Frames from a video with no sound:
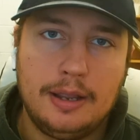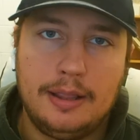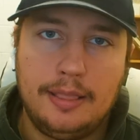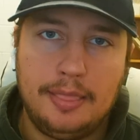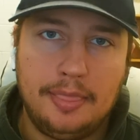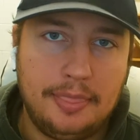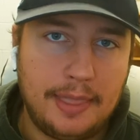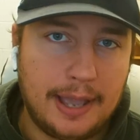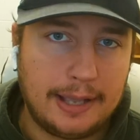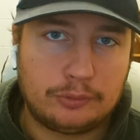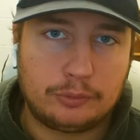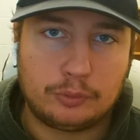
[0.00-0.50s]

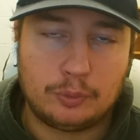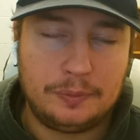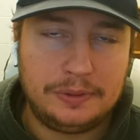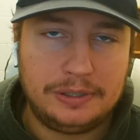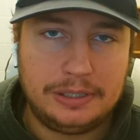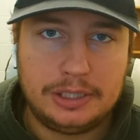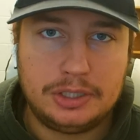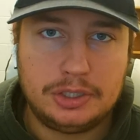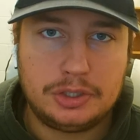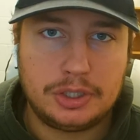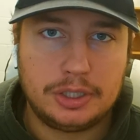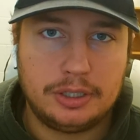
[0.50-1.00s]
That's what we
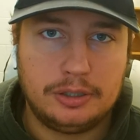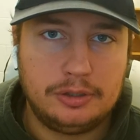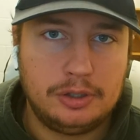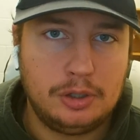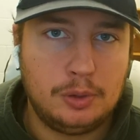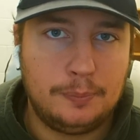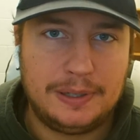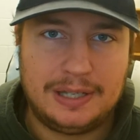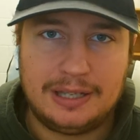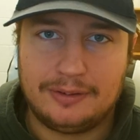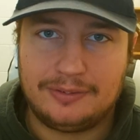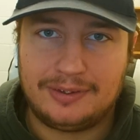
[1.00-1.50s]
need you to do
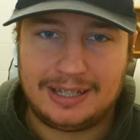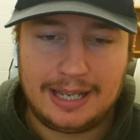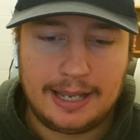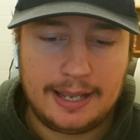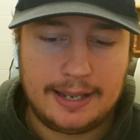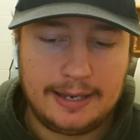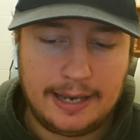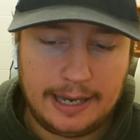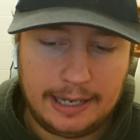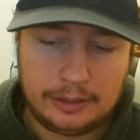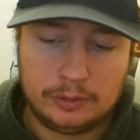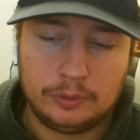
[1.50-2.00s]
because,
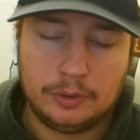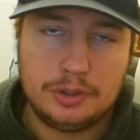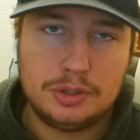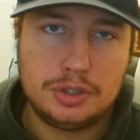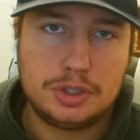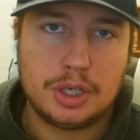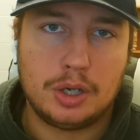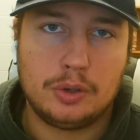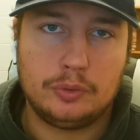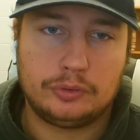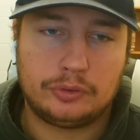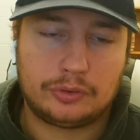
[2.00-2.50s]
again, Aaron
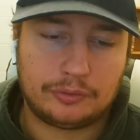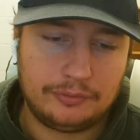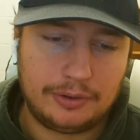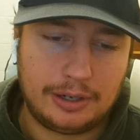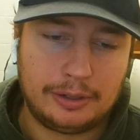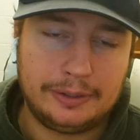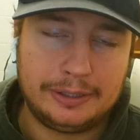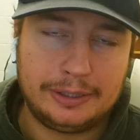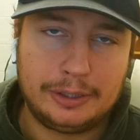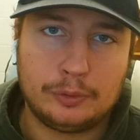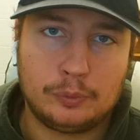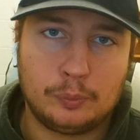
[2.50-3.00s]
Jones, a
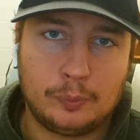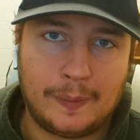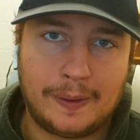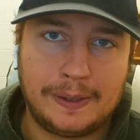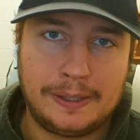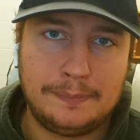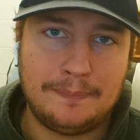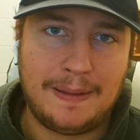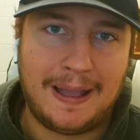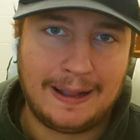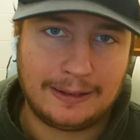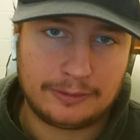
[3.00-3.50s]
very good
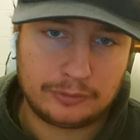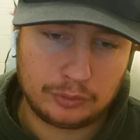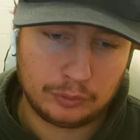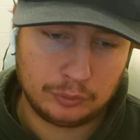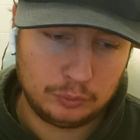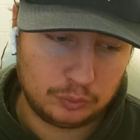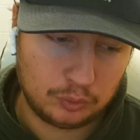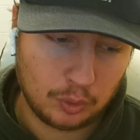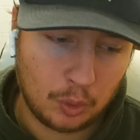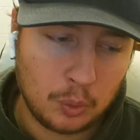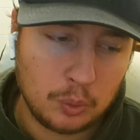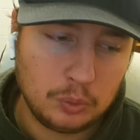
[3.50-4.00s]
running back, so
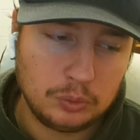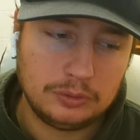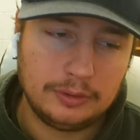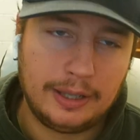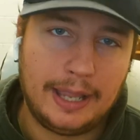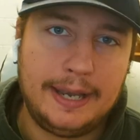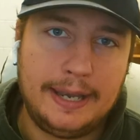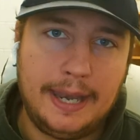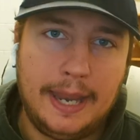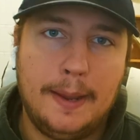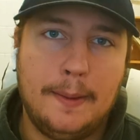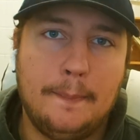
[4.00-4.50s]
don't
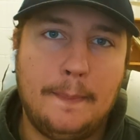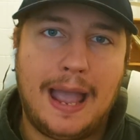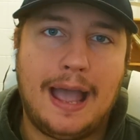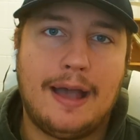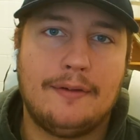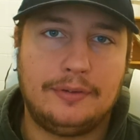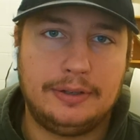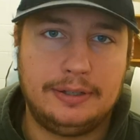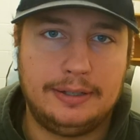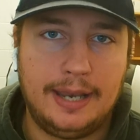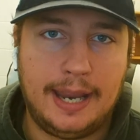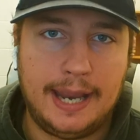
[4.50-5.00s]
let him
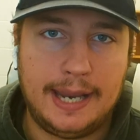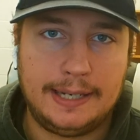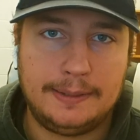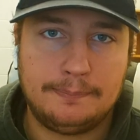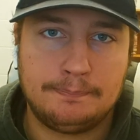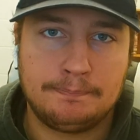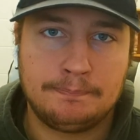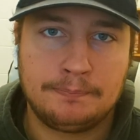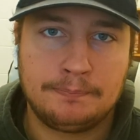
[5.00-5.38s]
have a day.